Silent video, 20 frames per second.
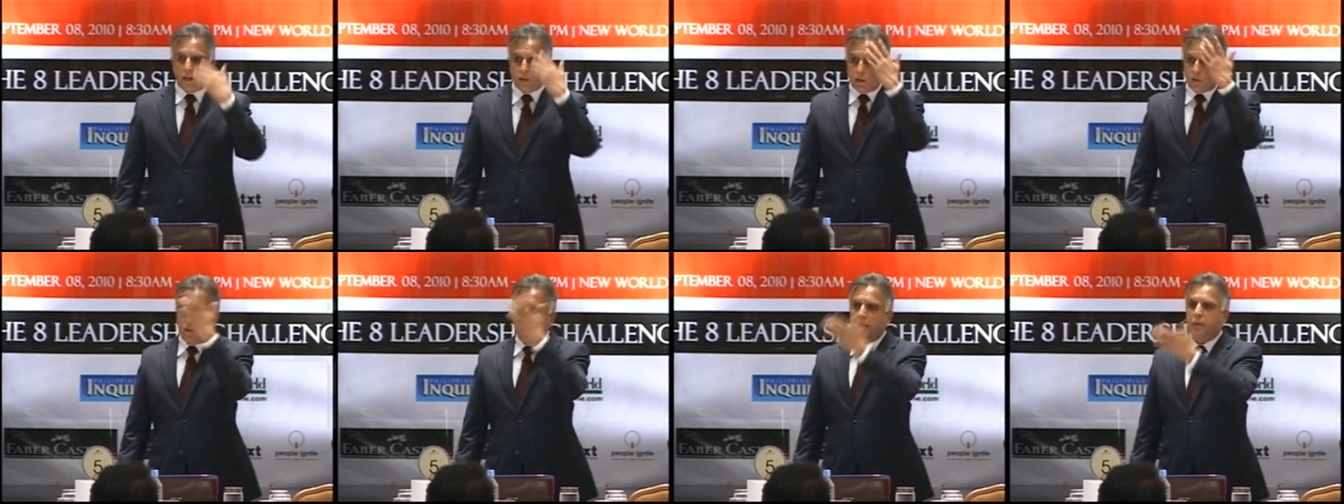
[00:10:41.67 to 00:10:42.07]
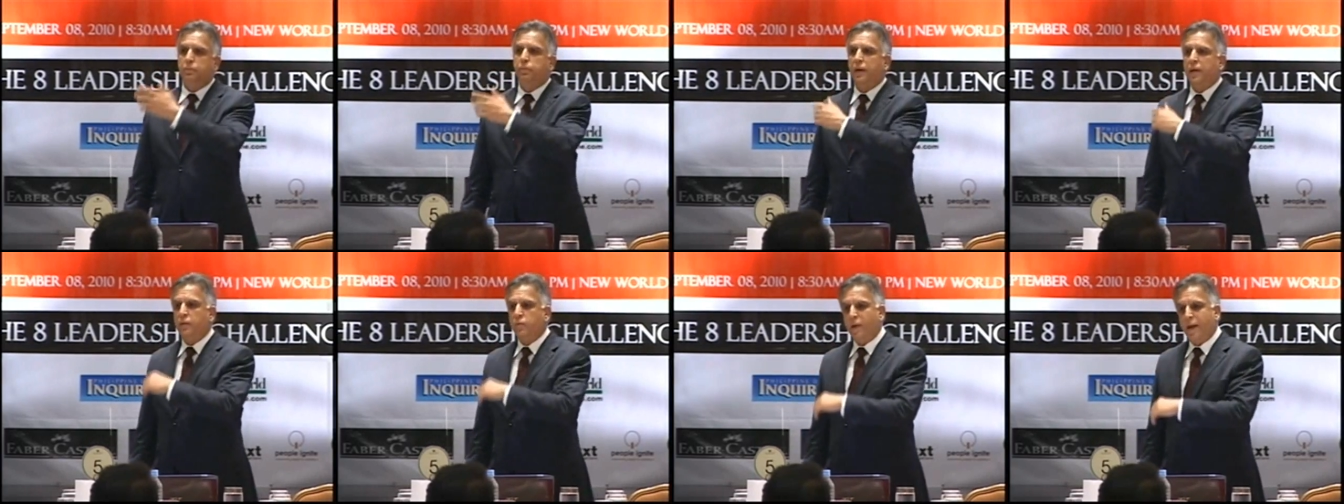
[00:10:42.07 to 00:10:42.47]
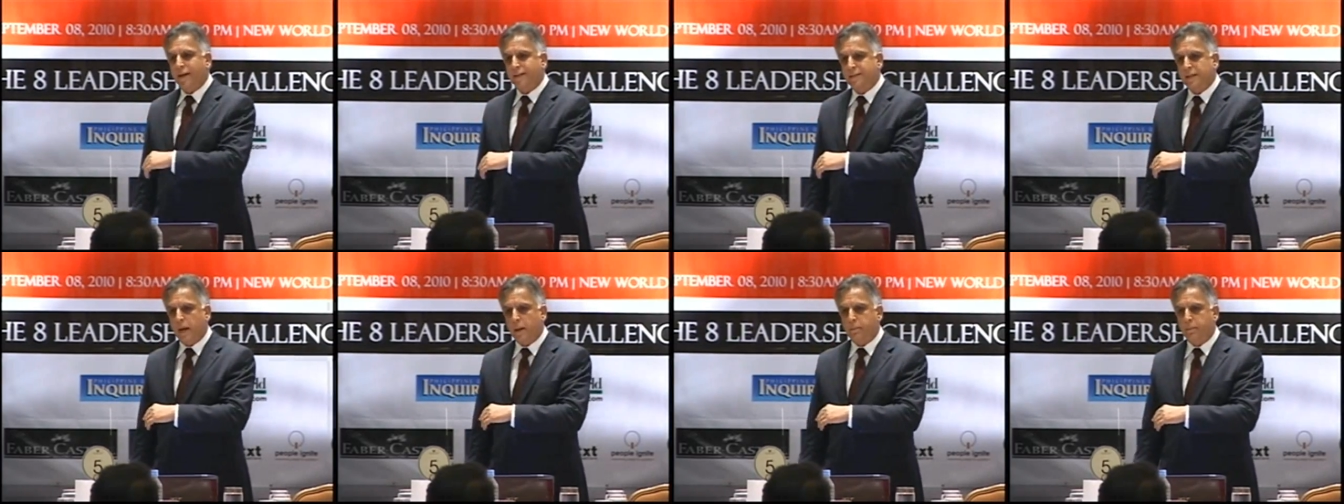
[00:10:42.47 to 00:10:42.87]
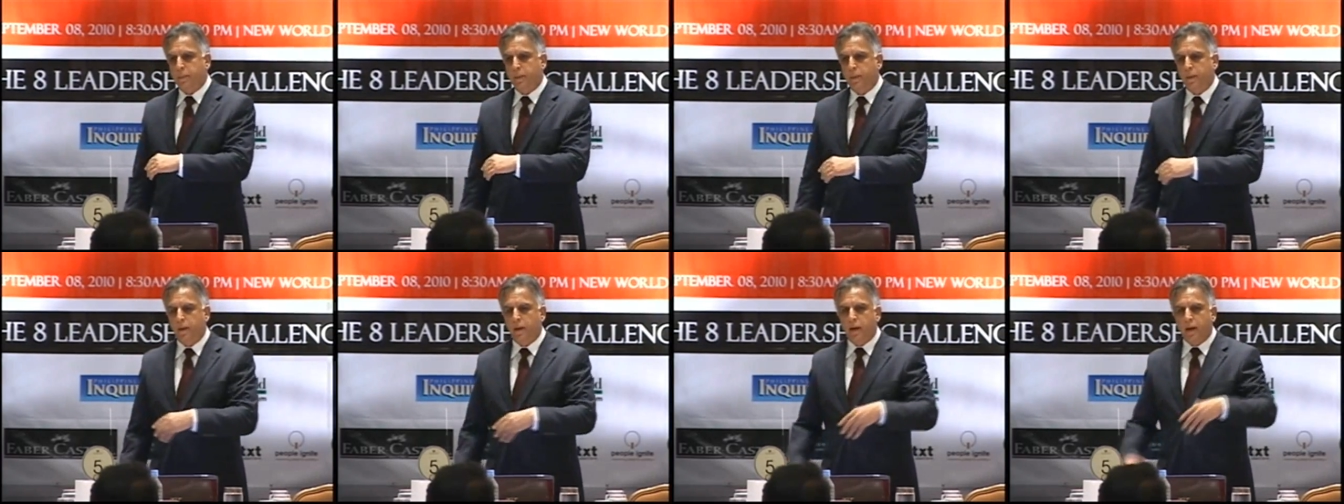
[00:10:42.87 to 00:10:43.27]
and the right brain wakes
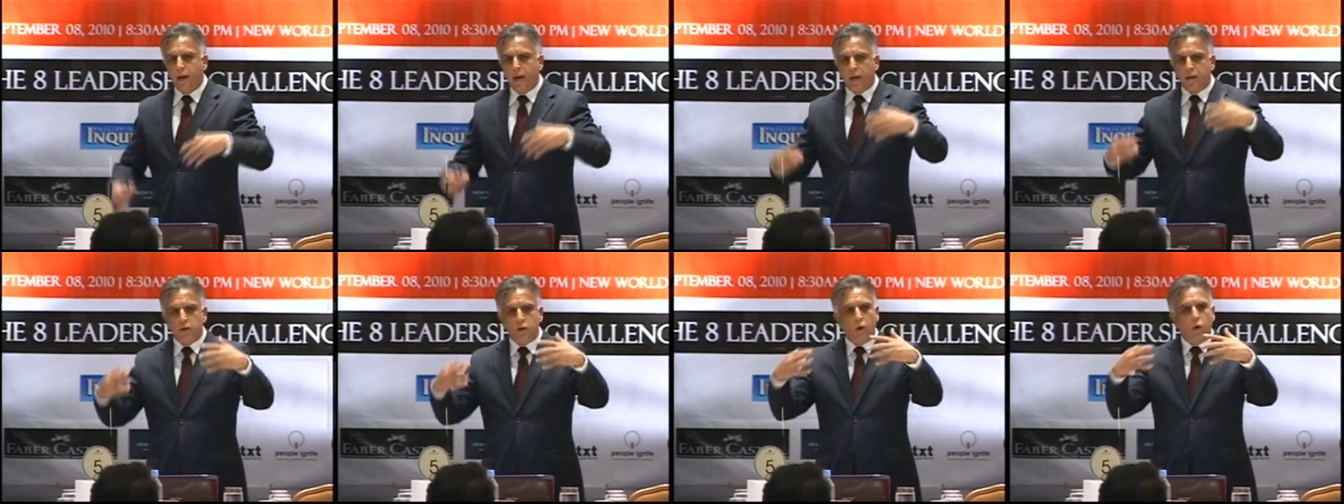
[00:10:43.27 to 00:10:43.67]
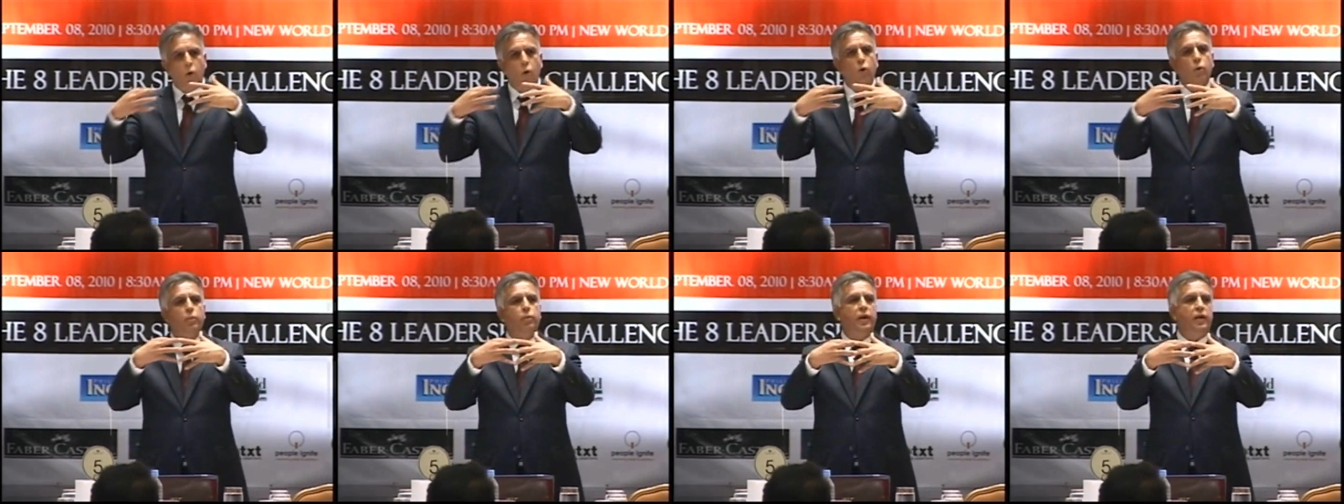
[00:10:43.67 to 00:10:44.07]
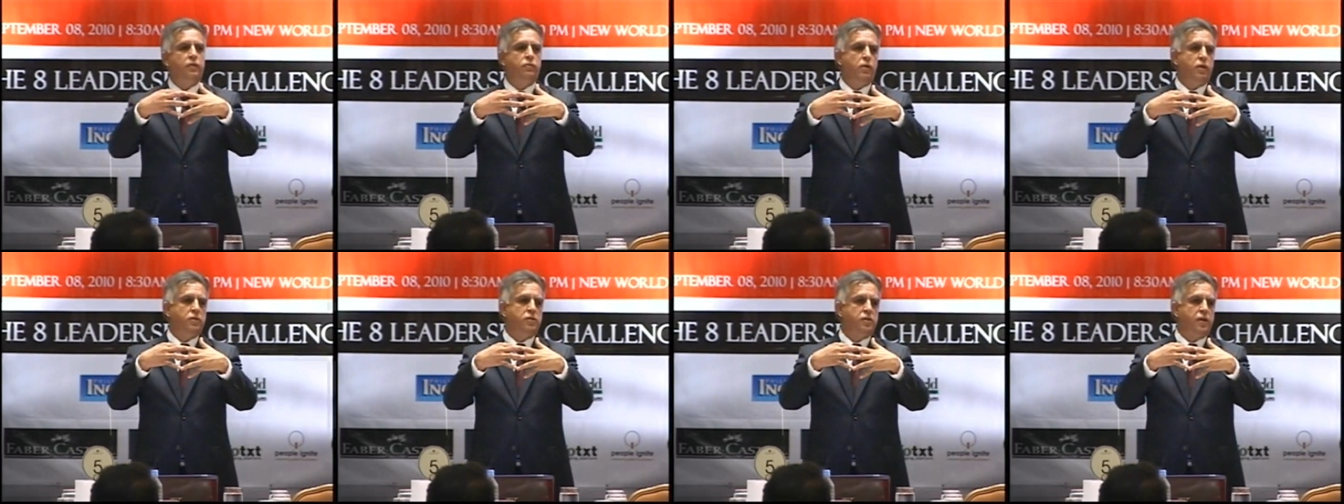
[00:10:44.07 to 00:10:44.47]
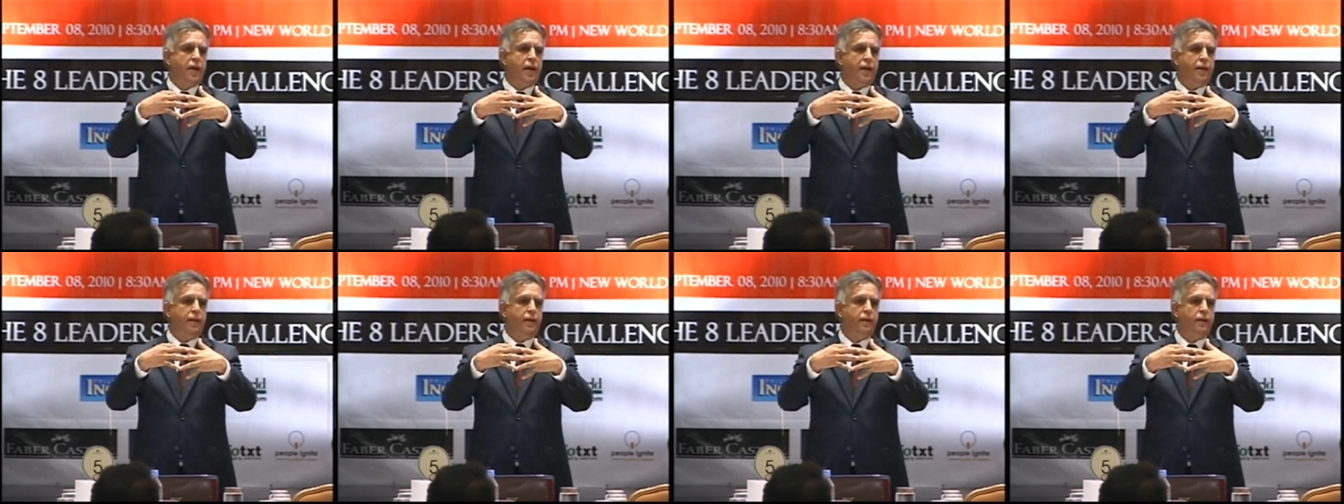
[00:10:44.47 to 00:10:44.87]
up, and your whole brain works
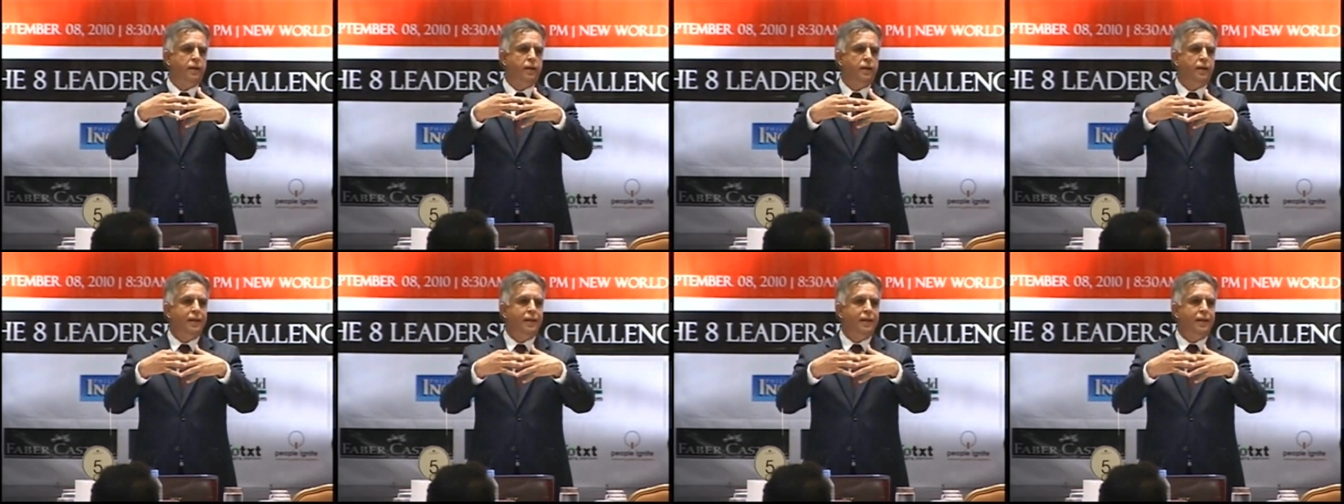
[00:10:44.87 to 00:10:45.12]
together.